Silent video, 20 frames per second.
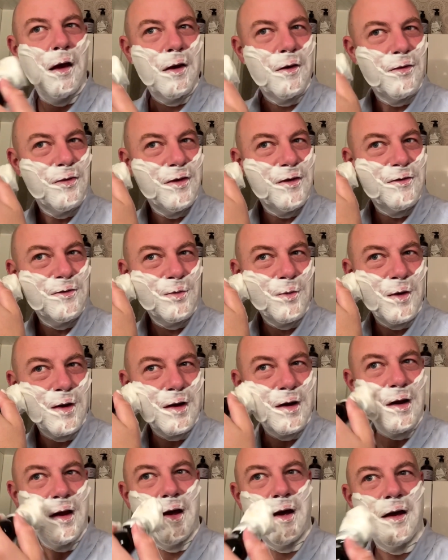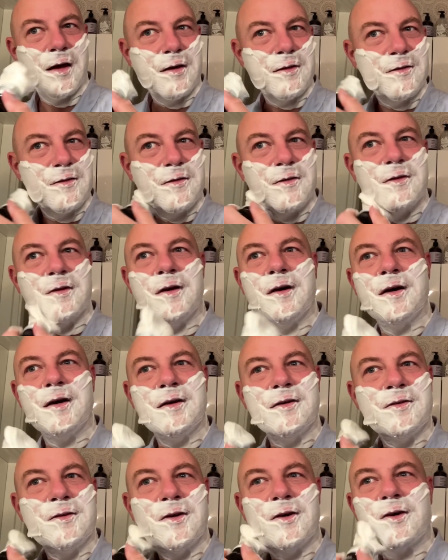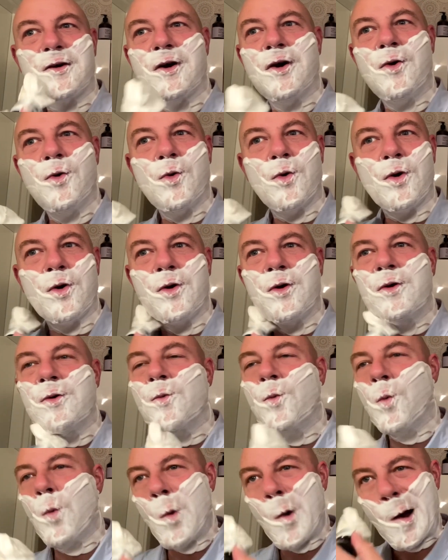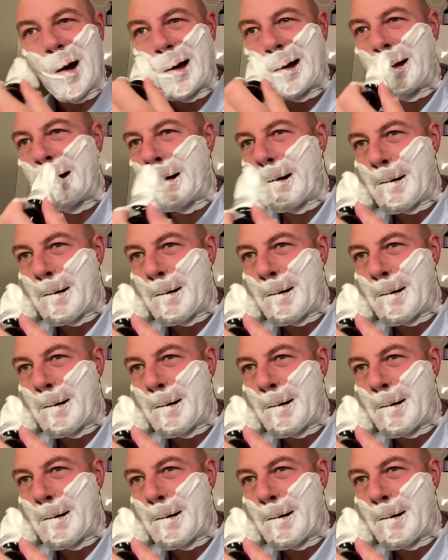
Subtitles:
This one has, it's not all white.